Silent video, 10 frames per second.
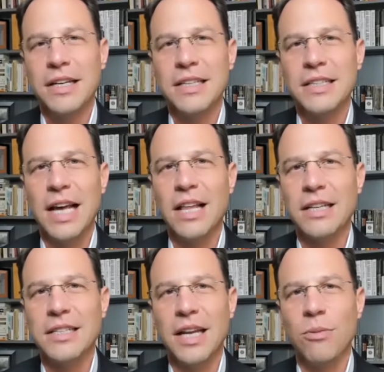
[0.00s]
as
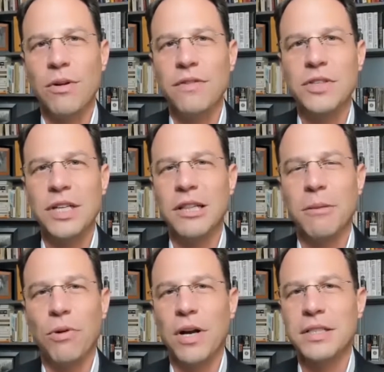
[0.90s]
Alex said, we've seen the
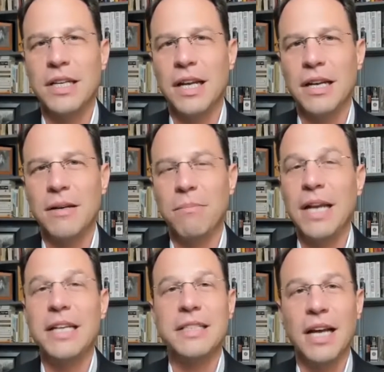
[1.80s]
president
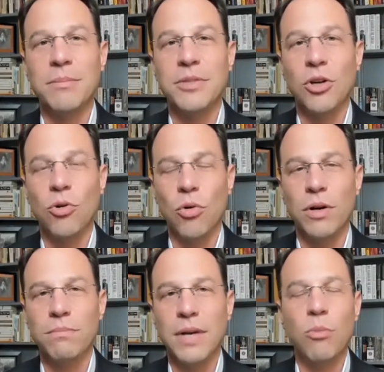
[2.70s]
many times in
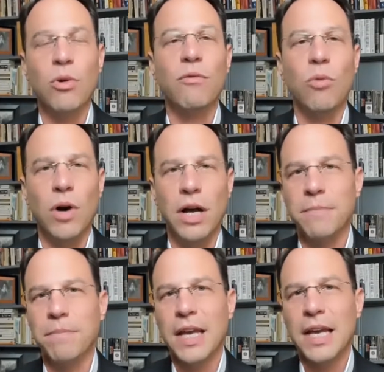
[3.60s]
court and we've won.
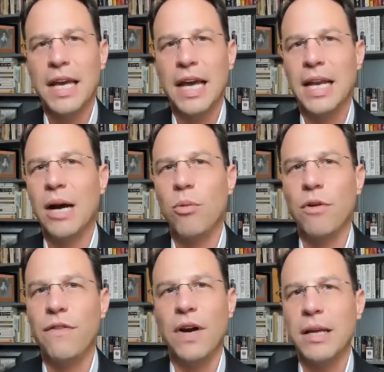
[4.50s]
And now we're
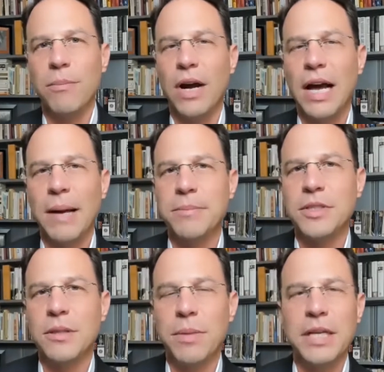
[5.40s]
fighting perhaps
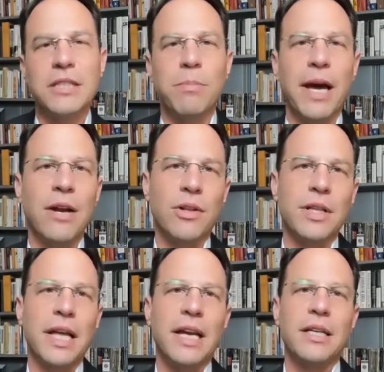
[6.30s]
the biggest battle,
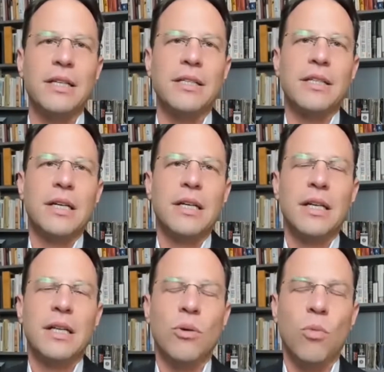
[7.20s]
and that is
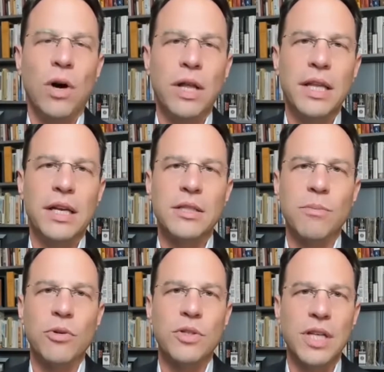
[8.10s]
the one that is
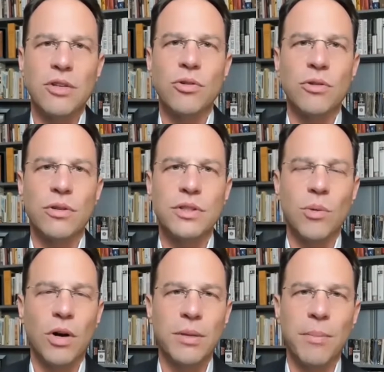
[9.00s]
most central
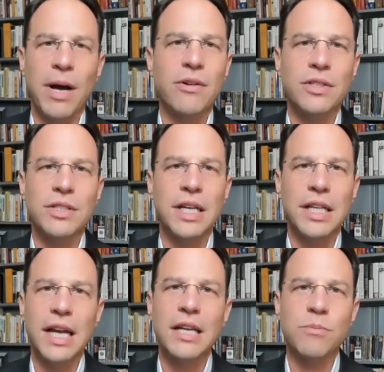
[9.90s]
to our democracy, and
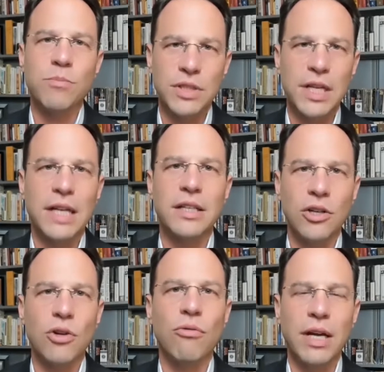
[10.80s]
that is protecting
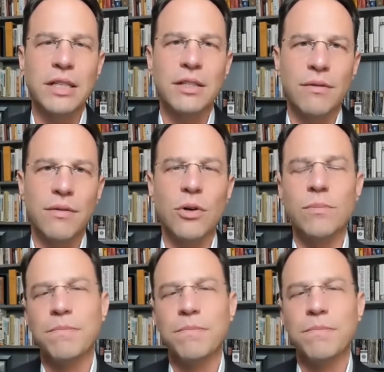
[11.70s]
your right to vote.